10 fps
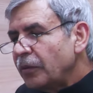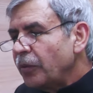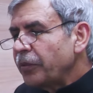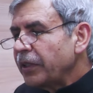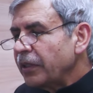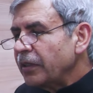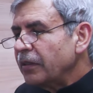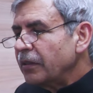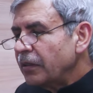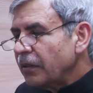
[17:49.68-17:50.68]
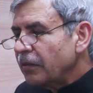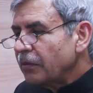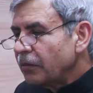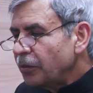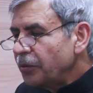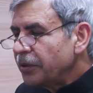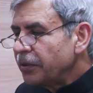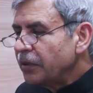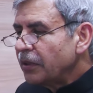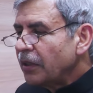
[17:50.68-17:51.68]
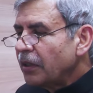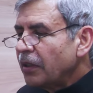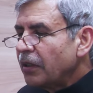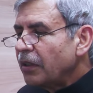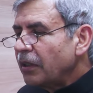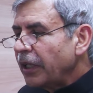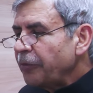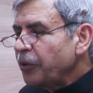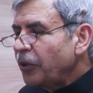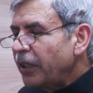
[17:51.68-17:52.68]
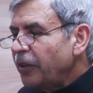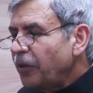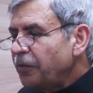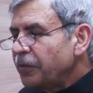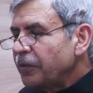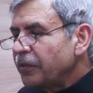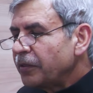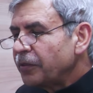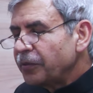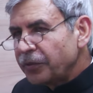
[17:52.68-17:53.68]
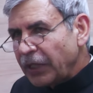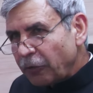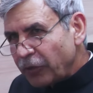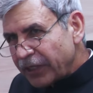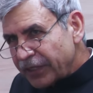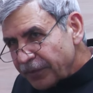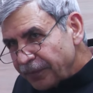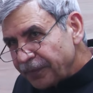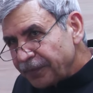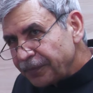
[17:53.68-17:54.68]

Okay, good. Have you heard of secularism?